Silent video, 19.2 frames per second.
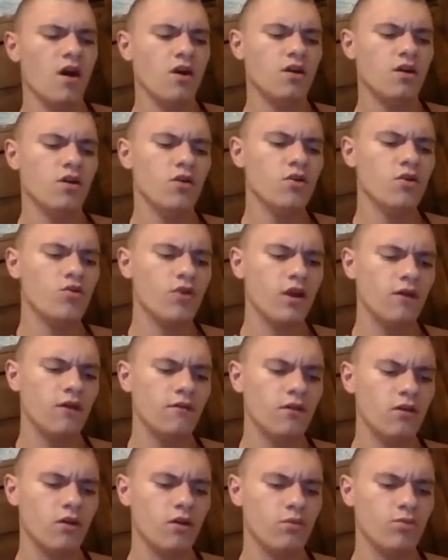No
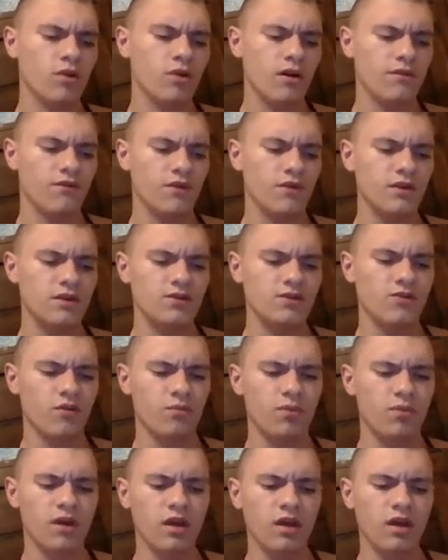craving or preference for
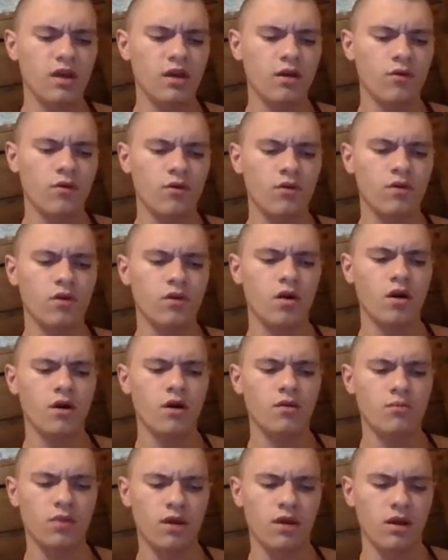being or
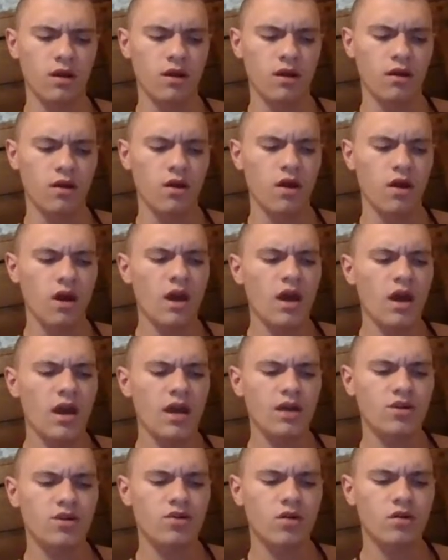non-being,
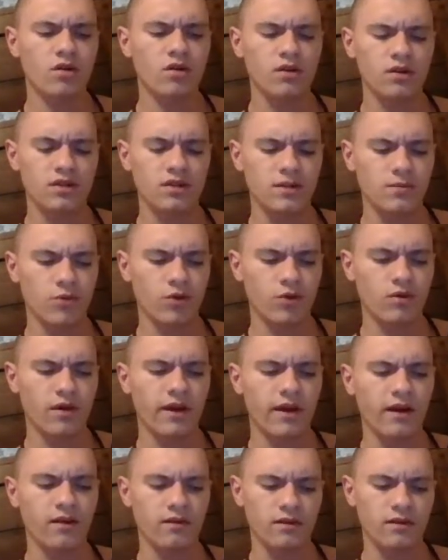eternalism or
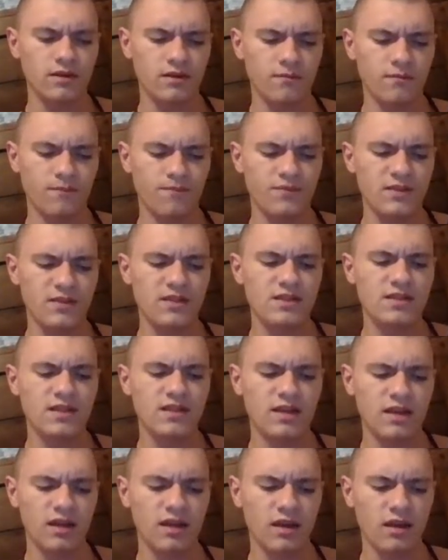nihilism.
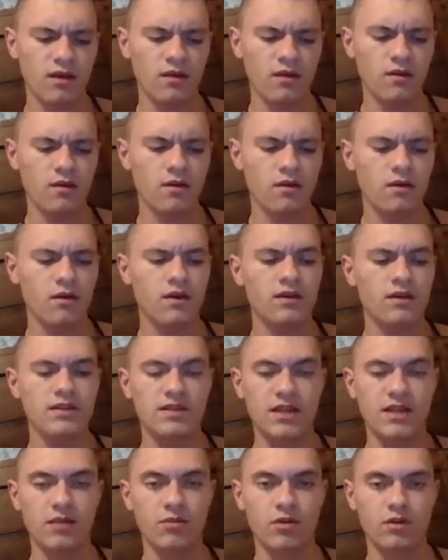Seeing,
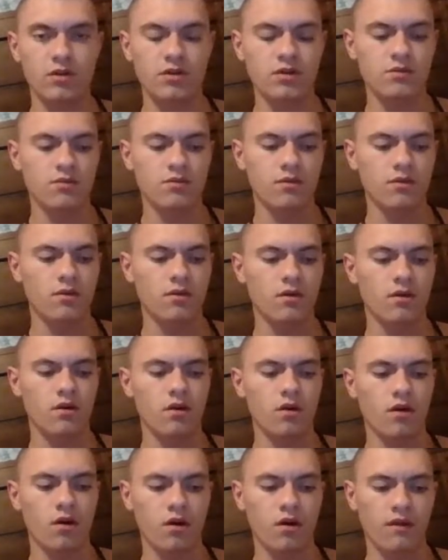same goes with
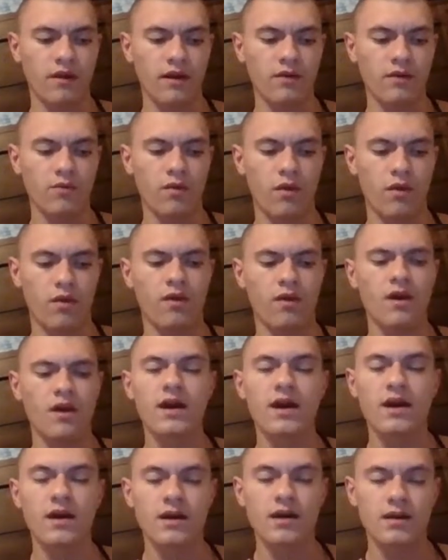all that with
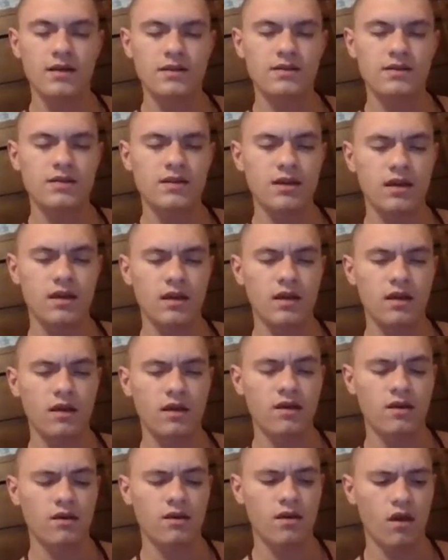
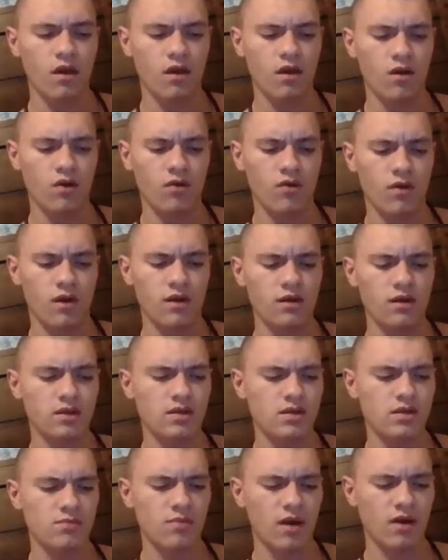seeing, hearing,
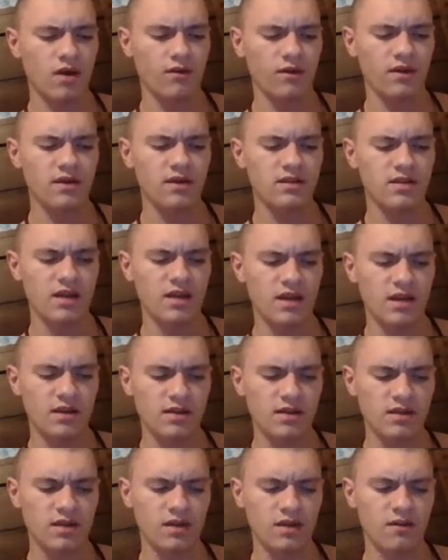smelling,
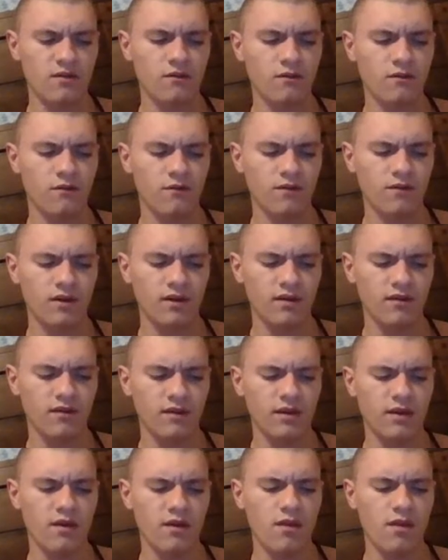tasting,
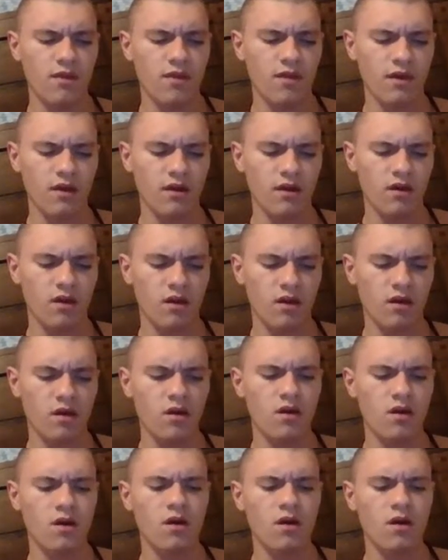feeling, thinking,